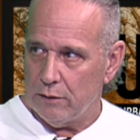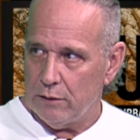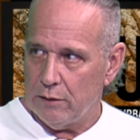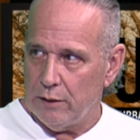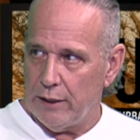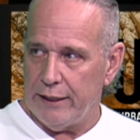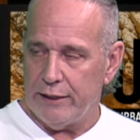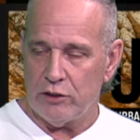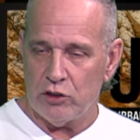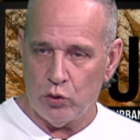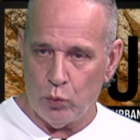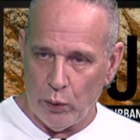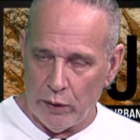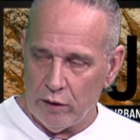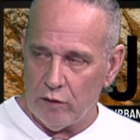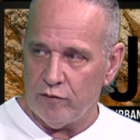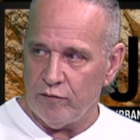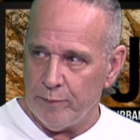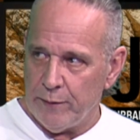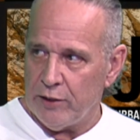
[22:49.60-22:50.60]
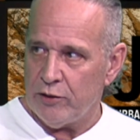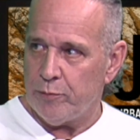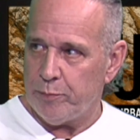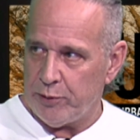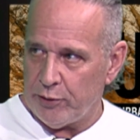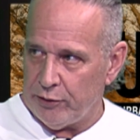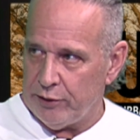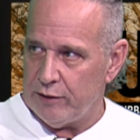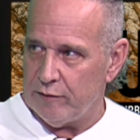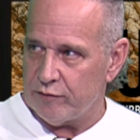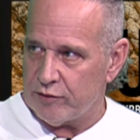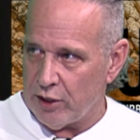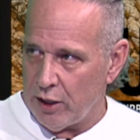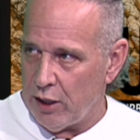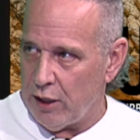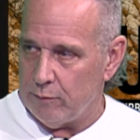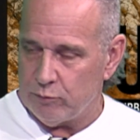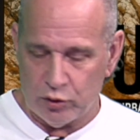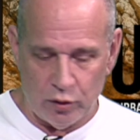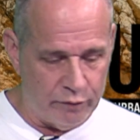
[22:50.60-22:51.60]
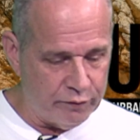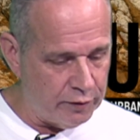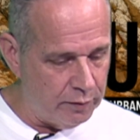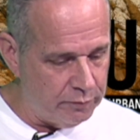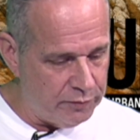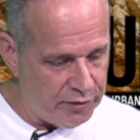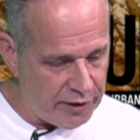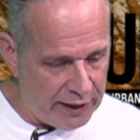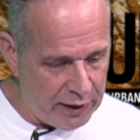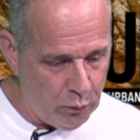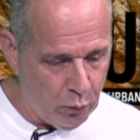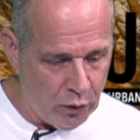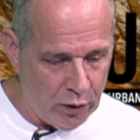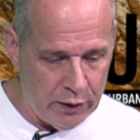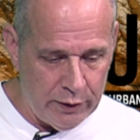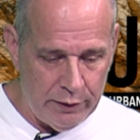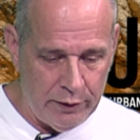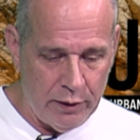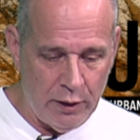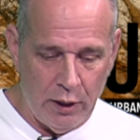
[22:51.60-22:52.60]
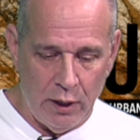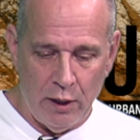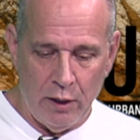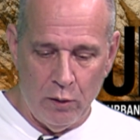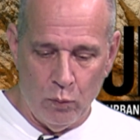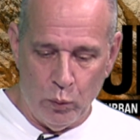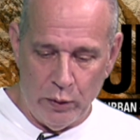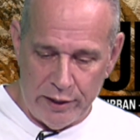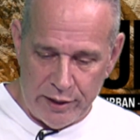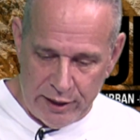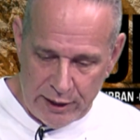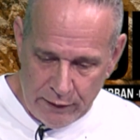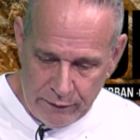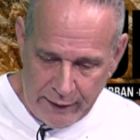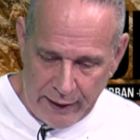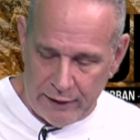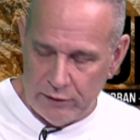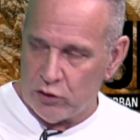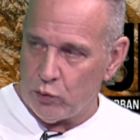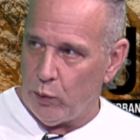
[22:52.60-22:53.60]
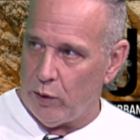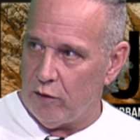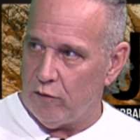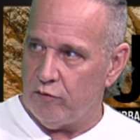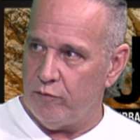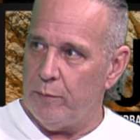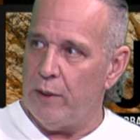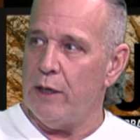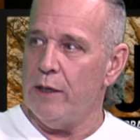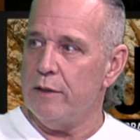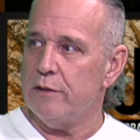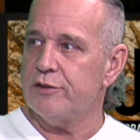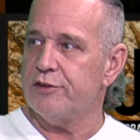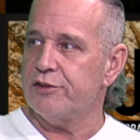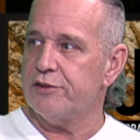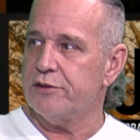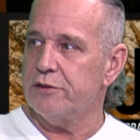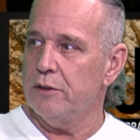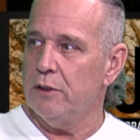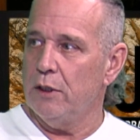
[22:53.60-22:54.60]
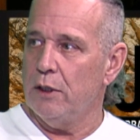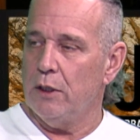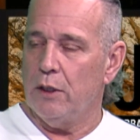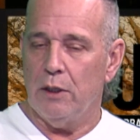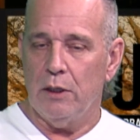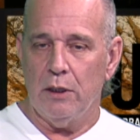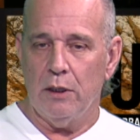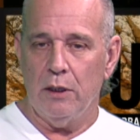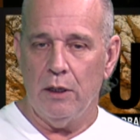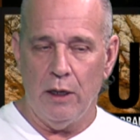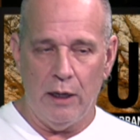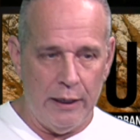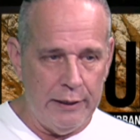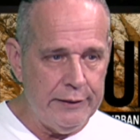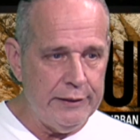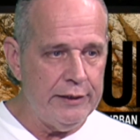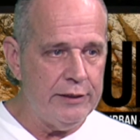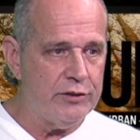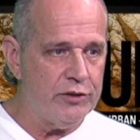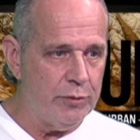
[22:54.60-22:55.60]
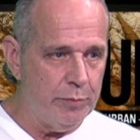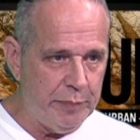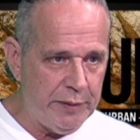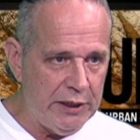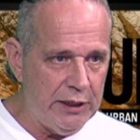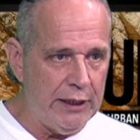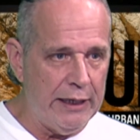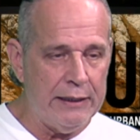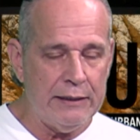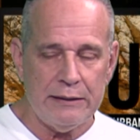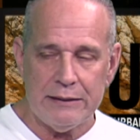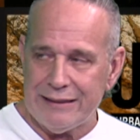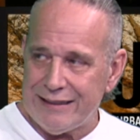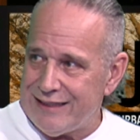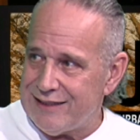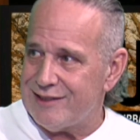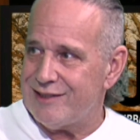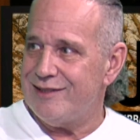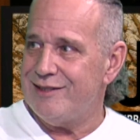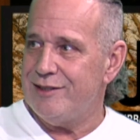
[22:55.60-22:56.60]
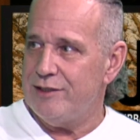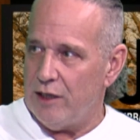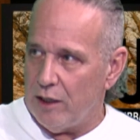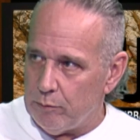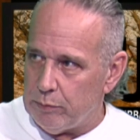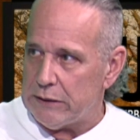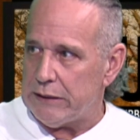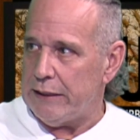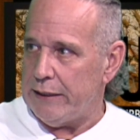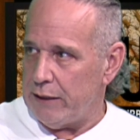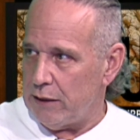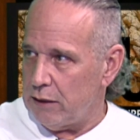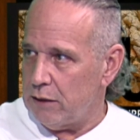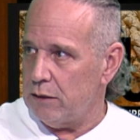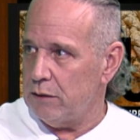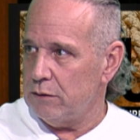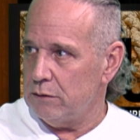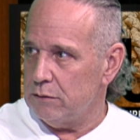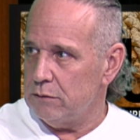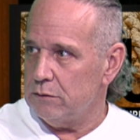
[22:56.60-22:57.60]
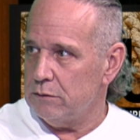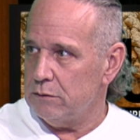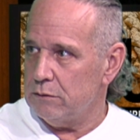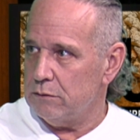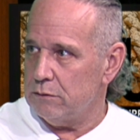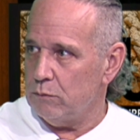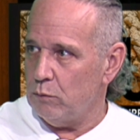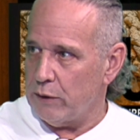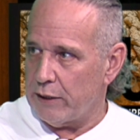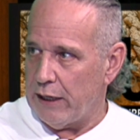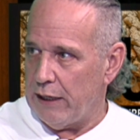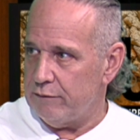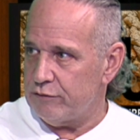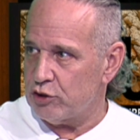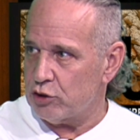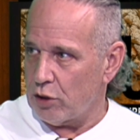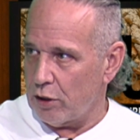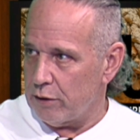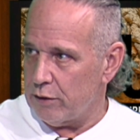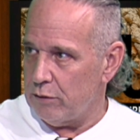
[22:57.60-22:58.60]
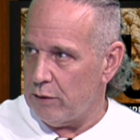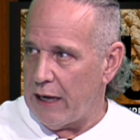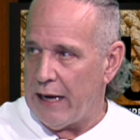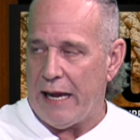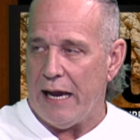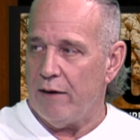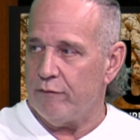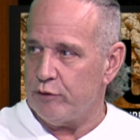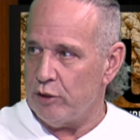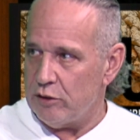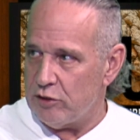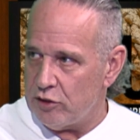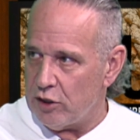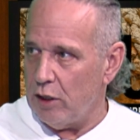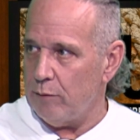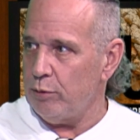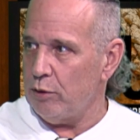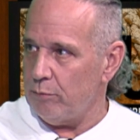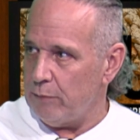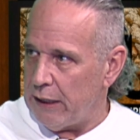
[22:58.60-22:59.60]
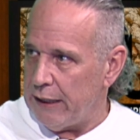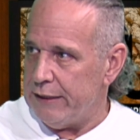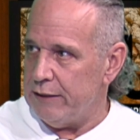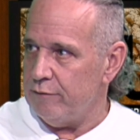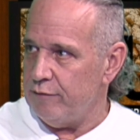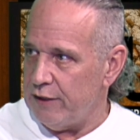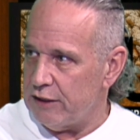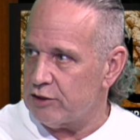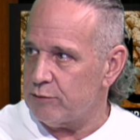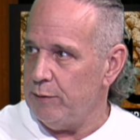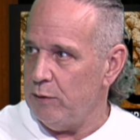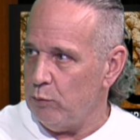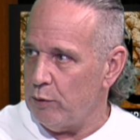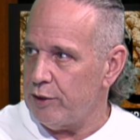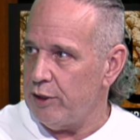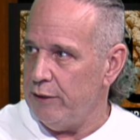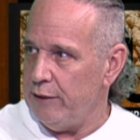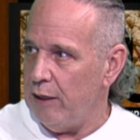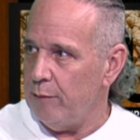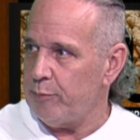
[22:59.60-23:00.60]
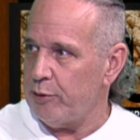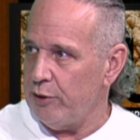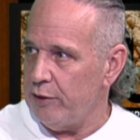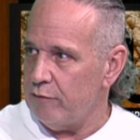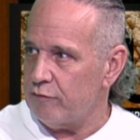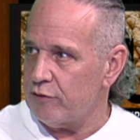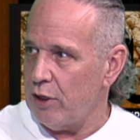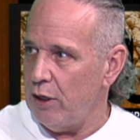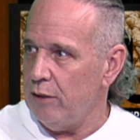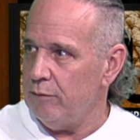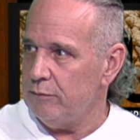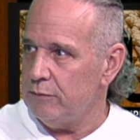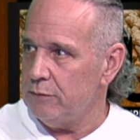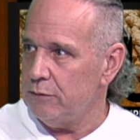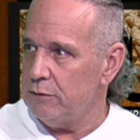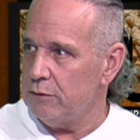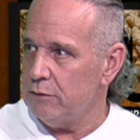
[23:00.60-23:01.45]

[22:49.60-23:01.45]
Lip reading: a 12-month period of time. So from day one, within that 12 months, I need to be at least doubling what I've started. I have to double my investment within that period of time.